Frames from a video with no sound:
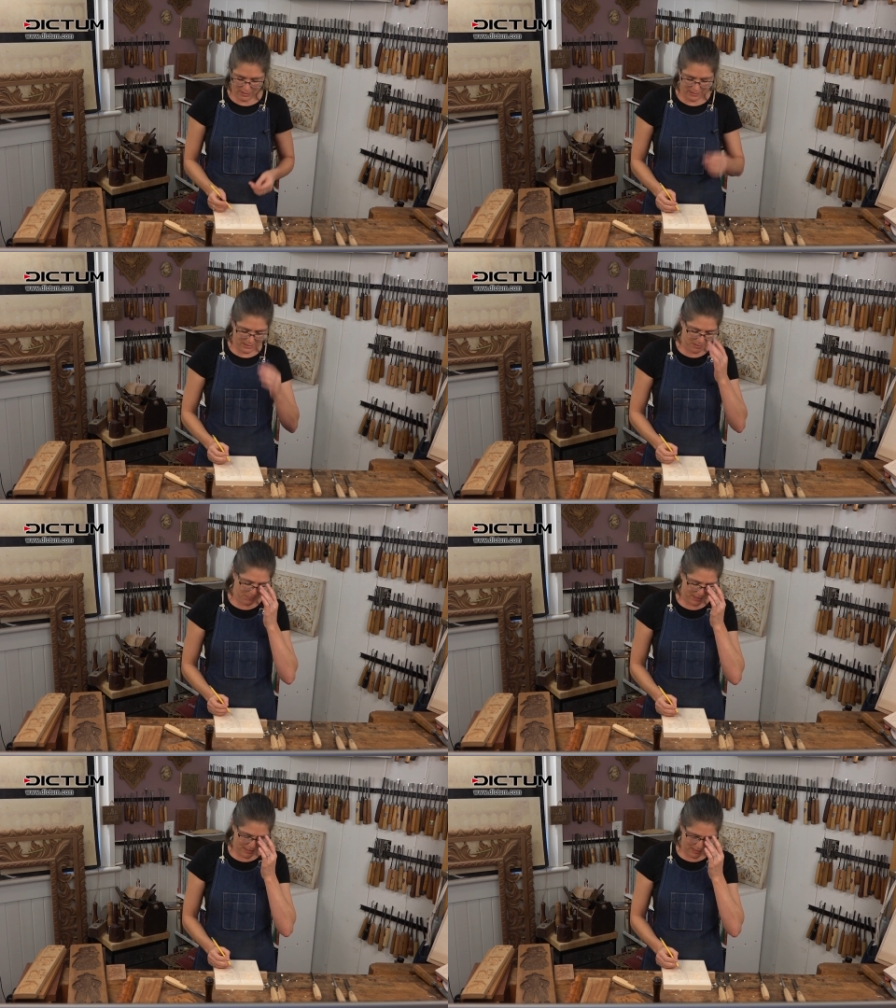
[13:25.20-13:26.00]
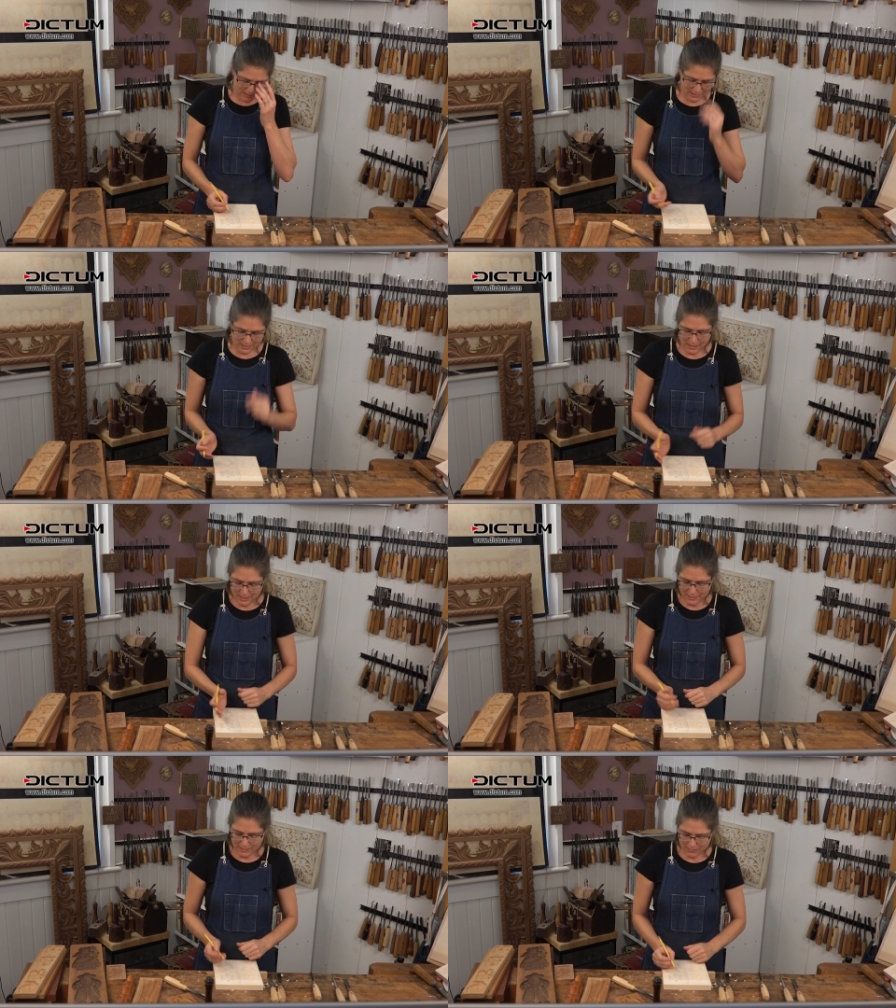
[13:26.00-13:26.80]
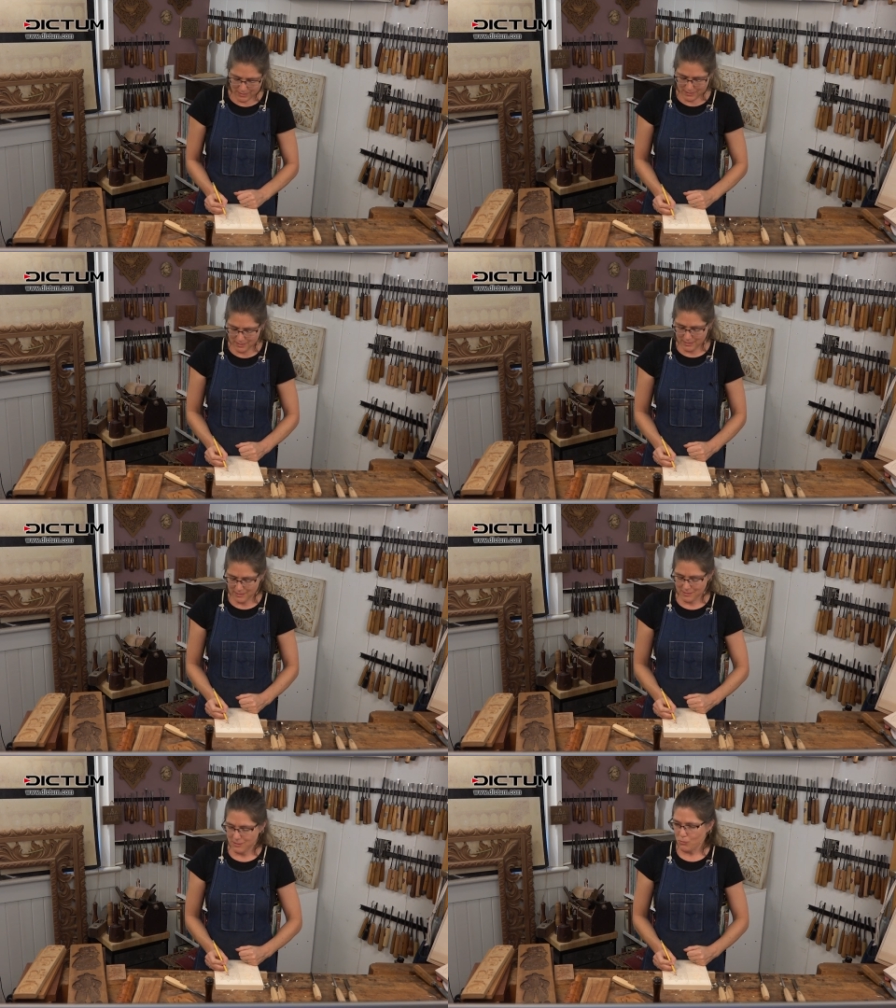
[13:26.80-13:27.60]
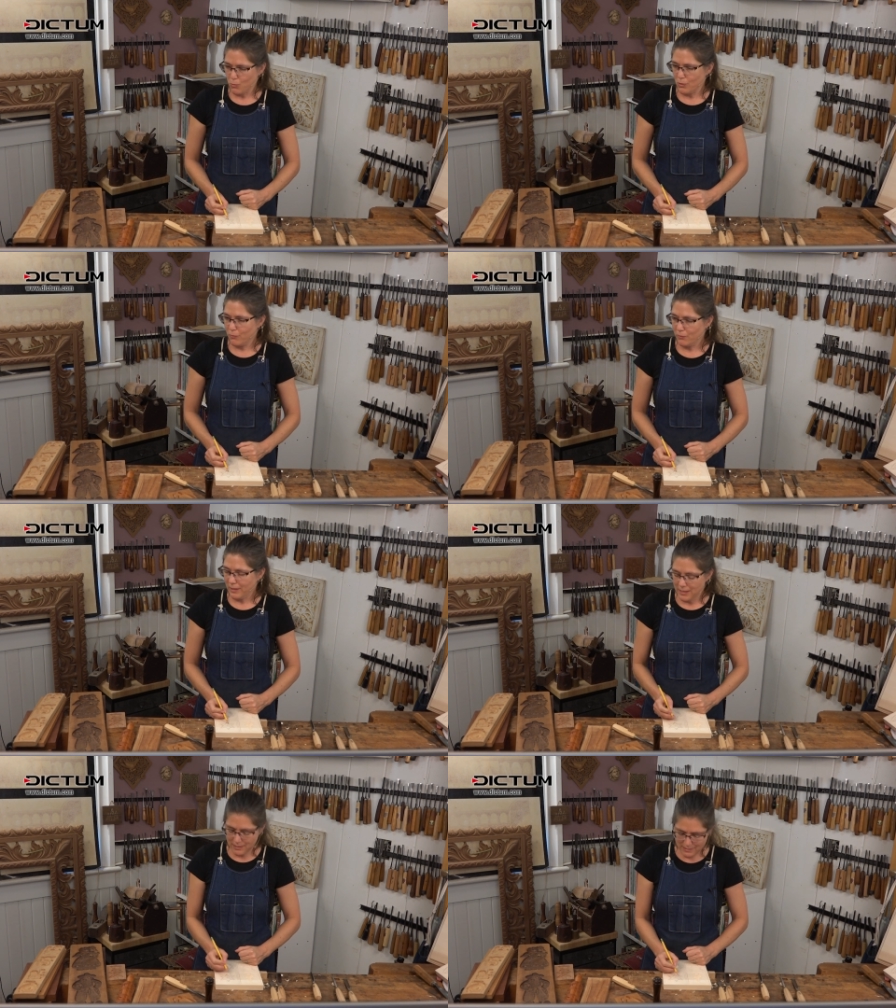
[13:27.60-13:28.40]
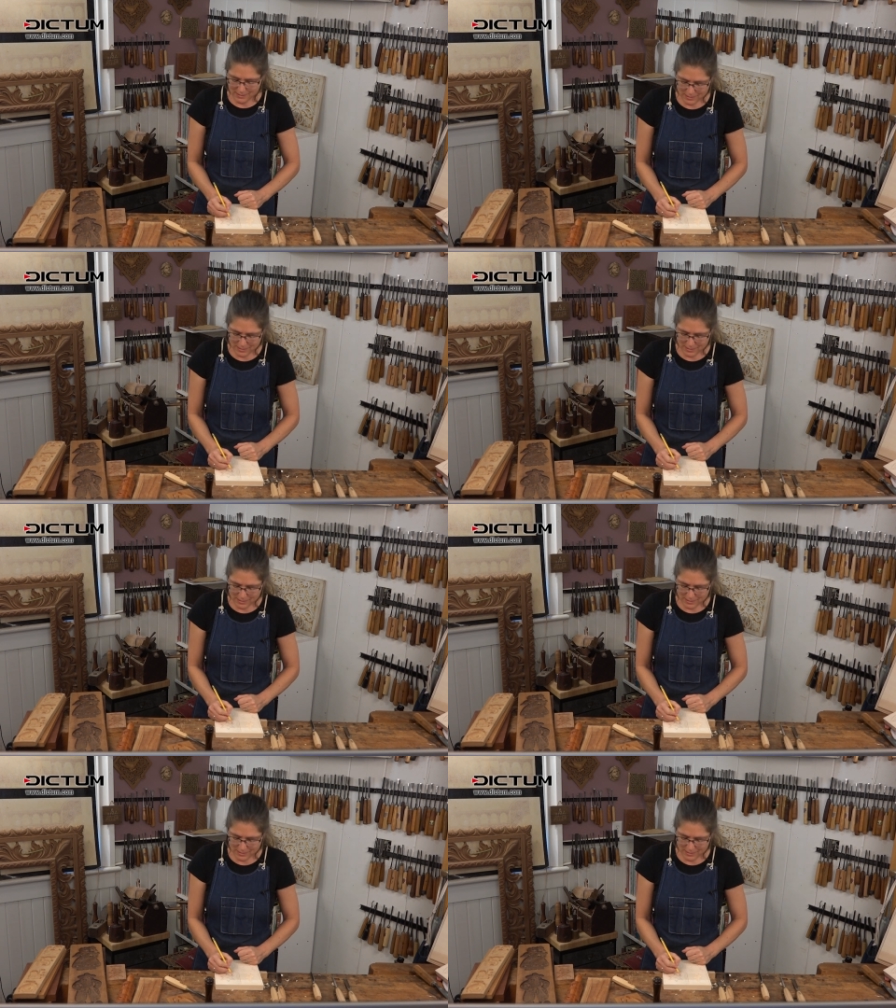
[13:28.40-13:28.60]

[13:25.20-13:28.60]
on some ideas. Now, this is sort of like a